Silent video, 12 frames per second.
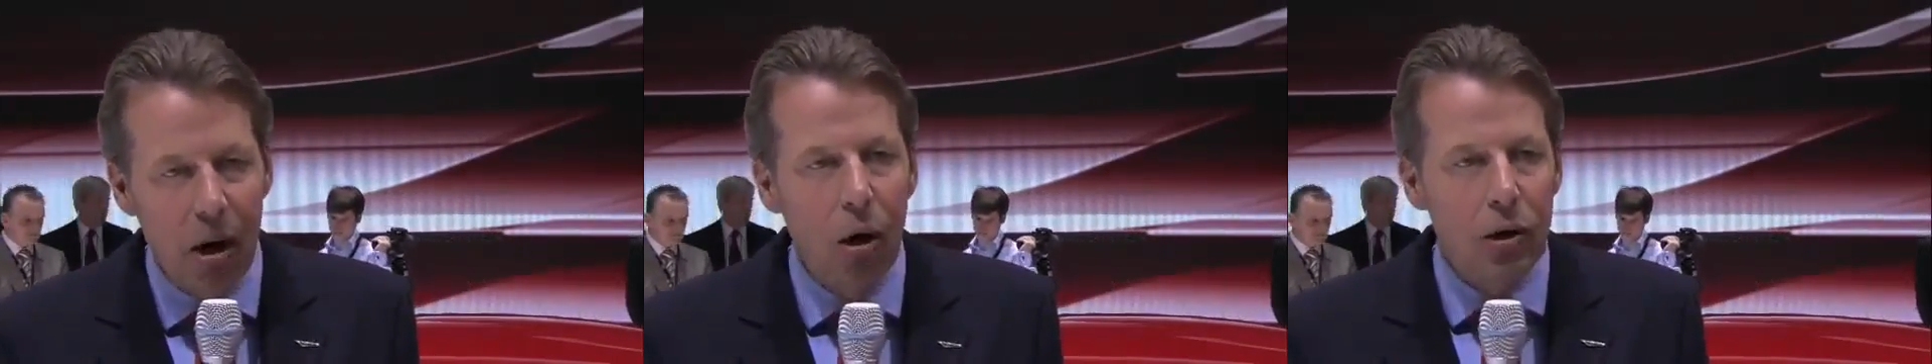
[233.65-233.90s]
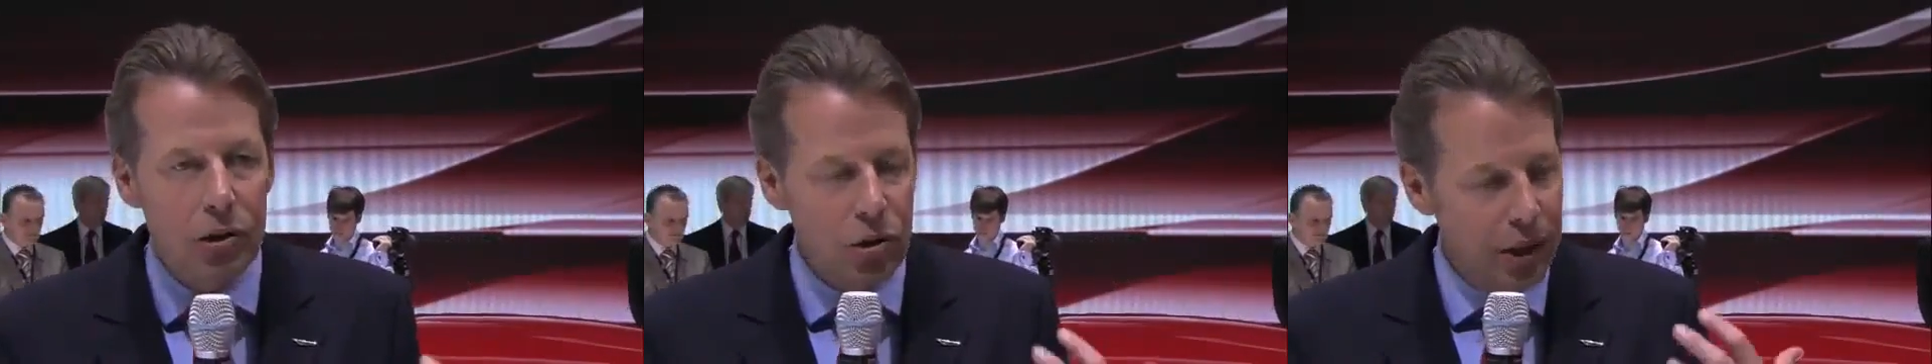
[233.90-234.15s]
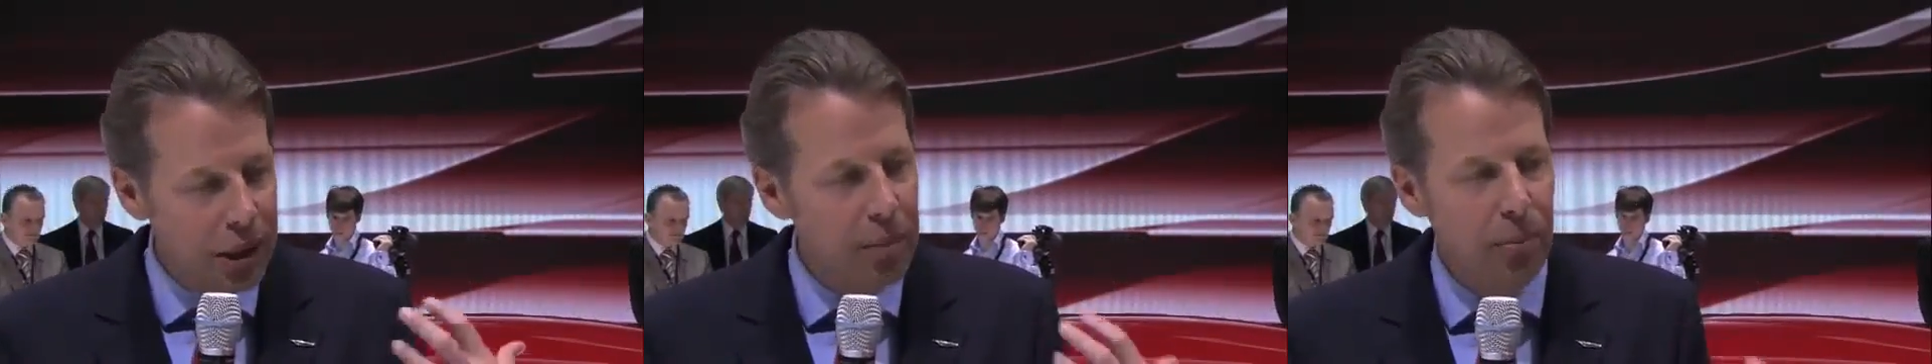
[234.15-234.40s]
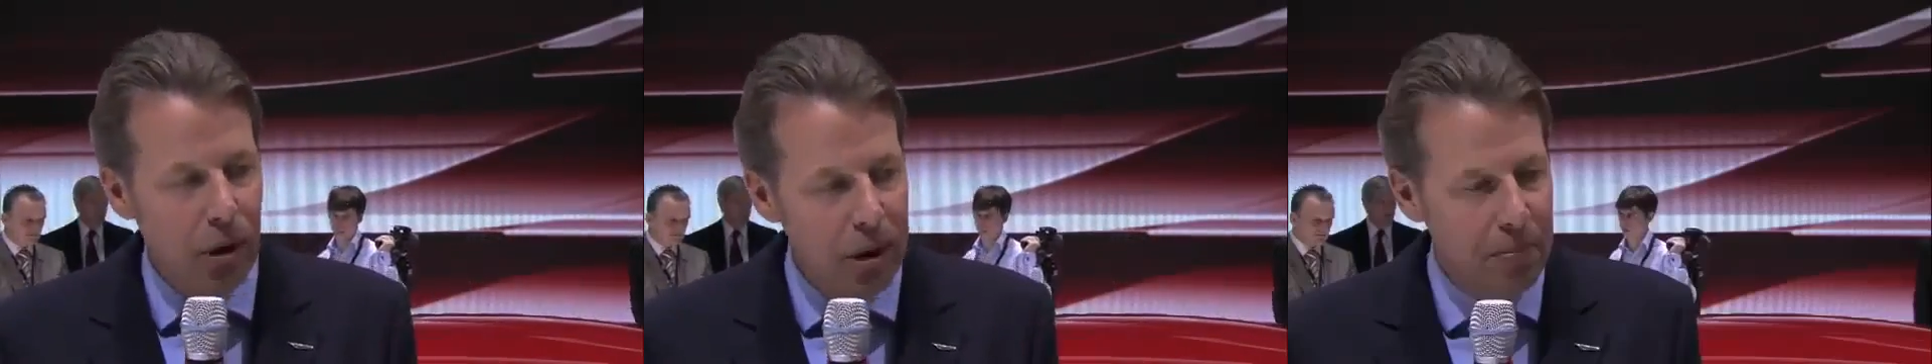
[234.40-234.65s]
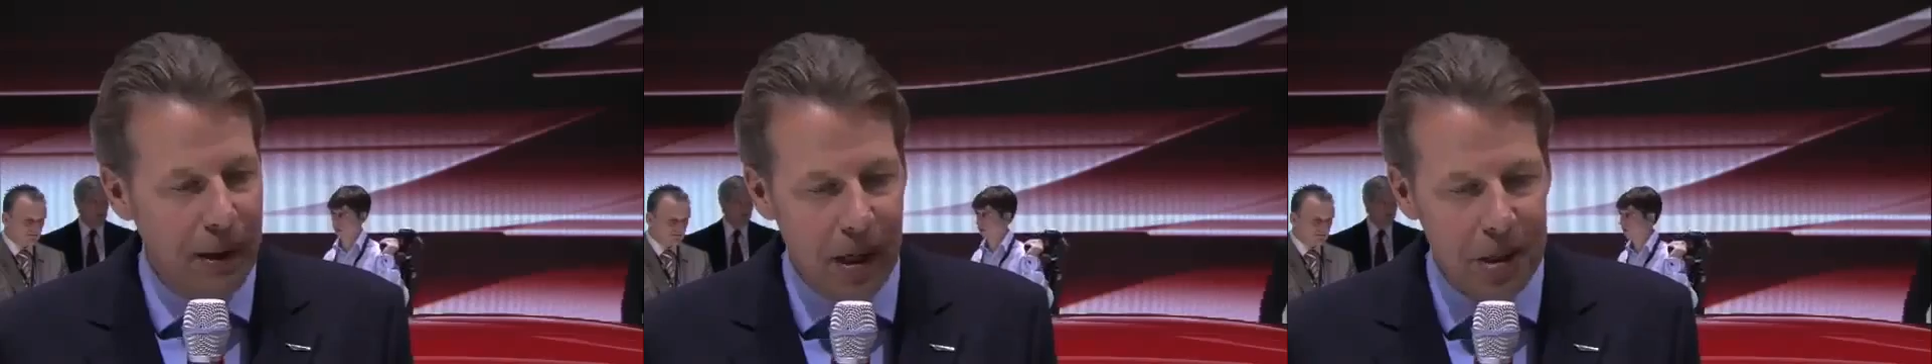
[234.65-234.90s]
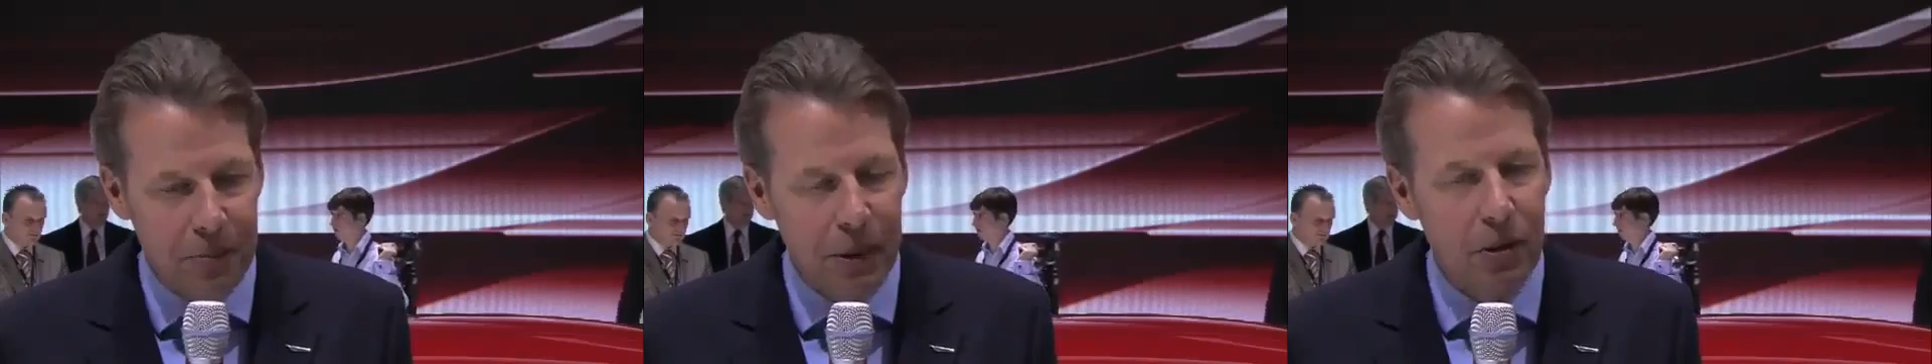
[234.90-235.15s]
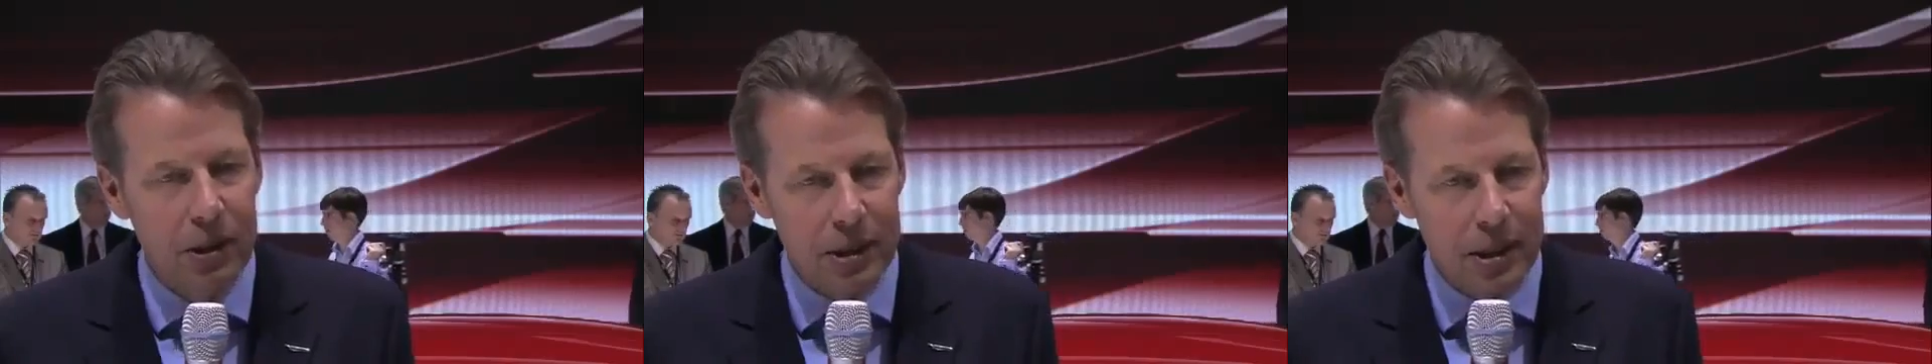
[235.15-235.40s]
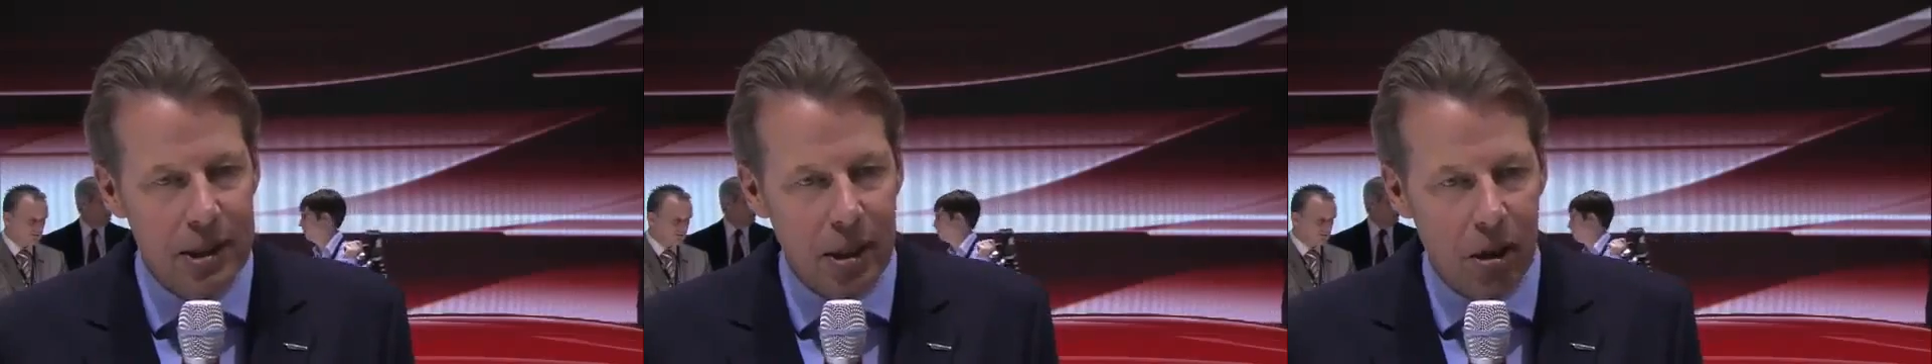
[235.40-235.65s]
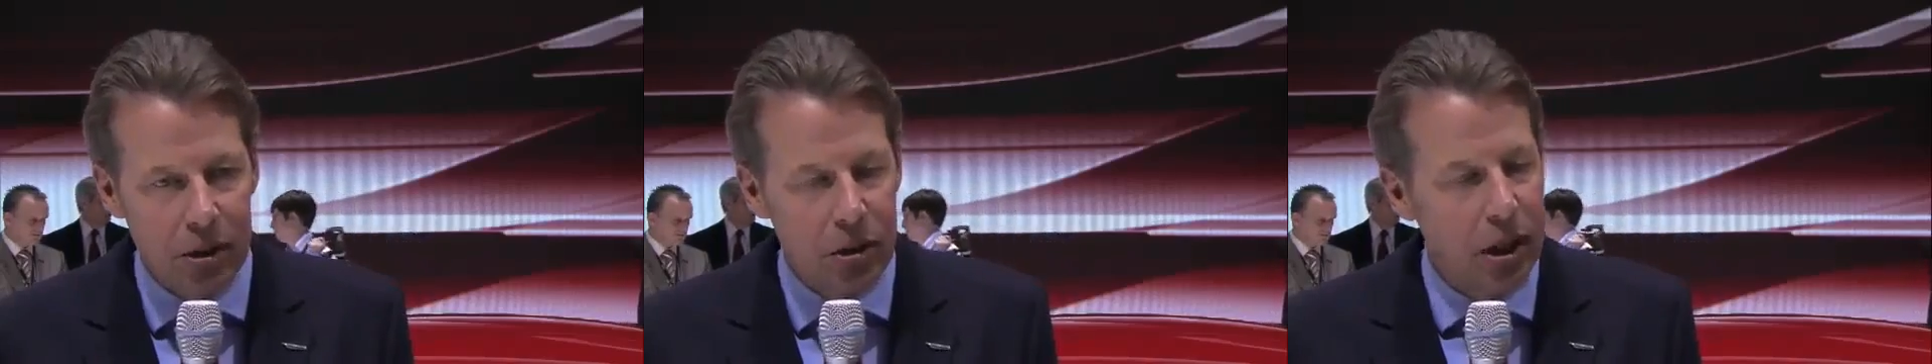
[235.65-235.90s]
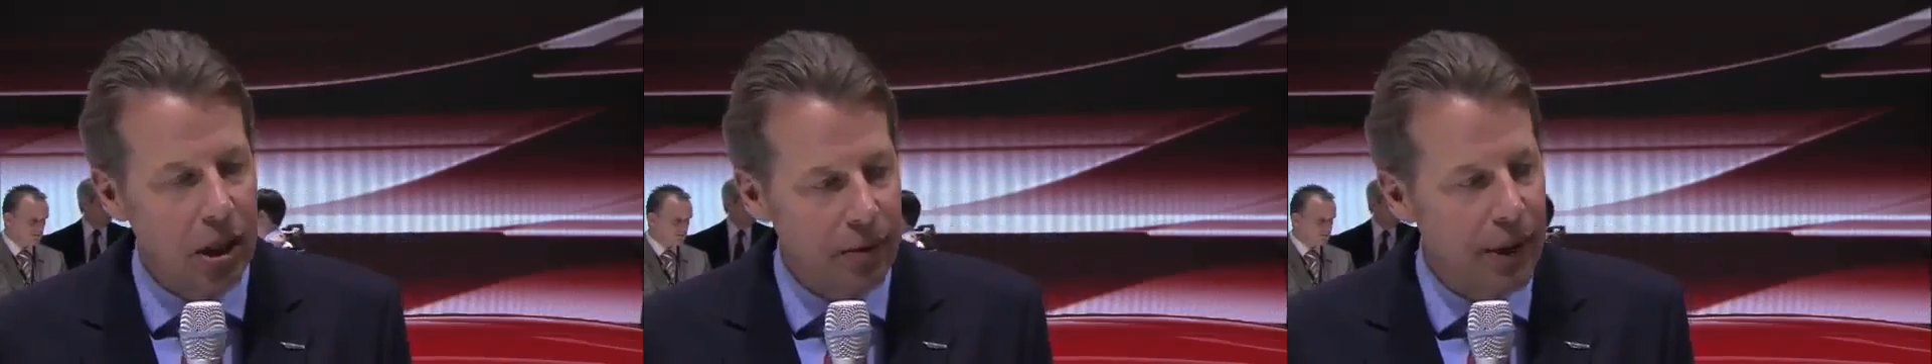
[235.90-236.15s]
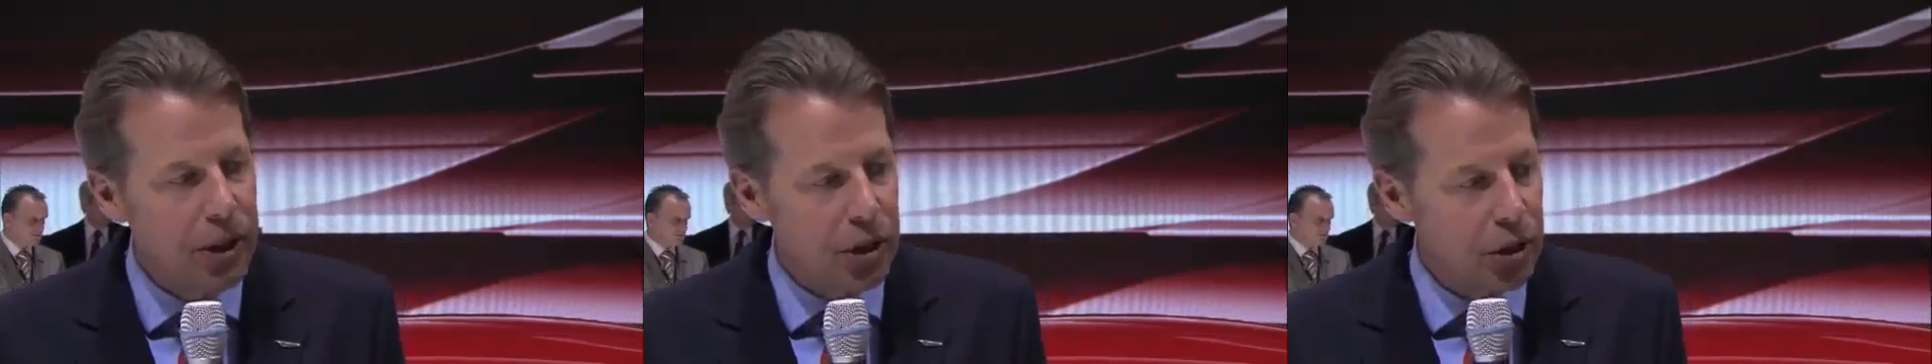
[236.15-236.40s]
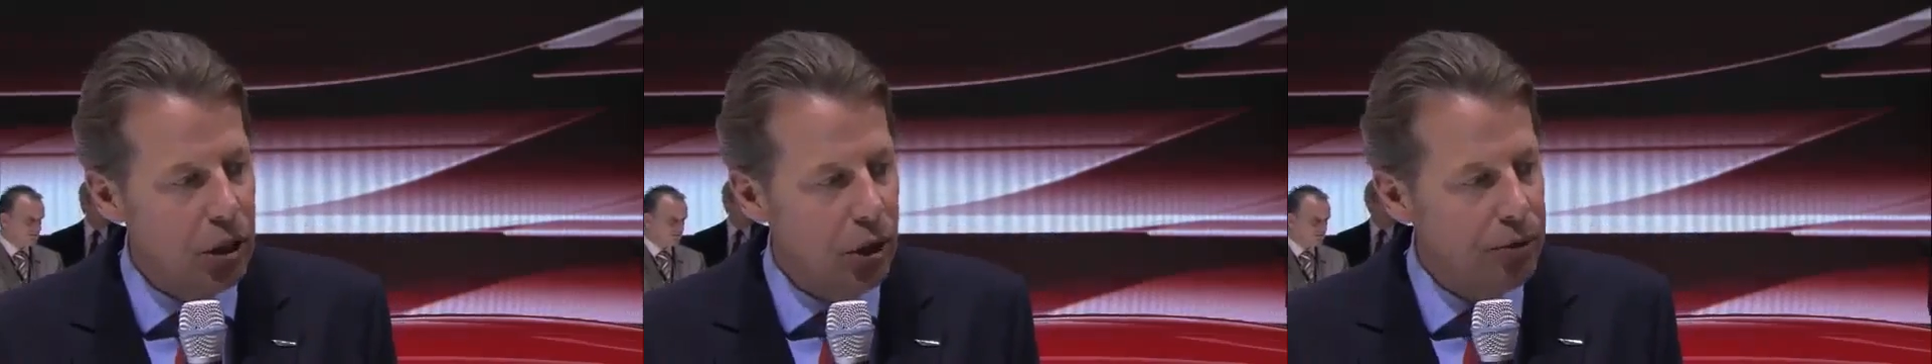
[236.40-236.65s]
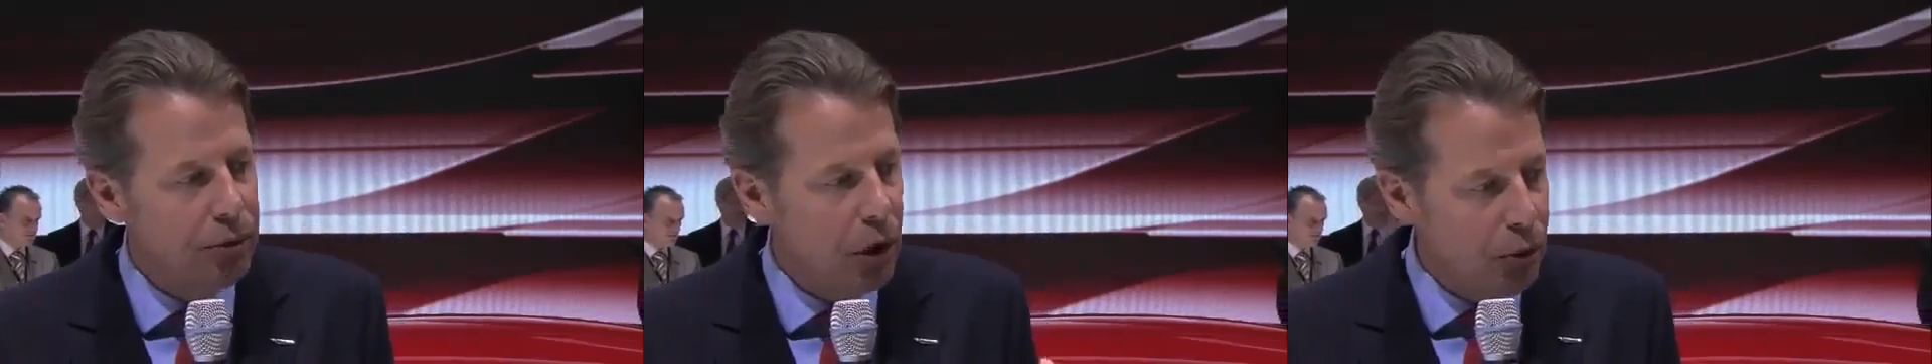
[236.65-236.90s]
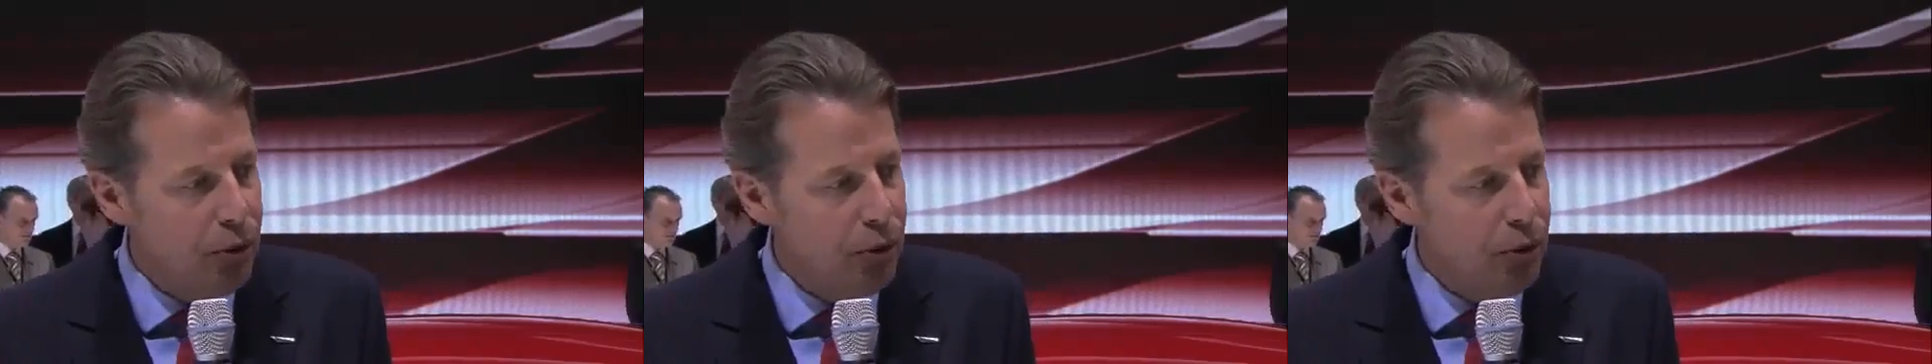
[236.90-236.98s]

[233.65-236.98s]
also in the body panels, because it's also a question of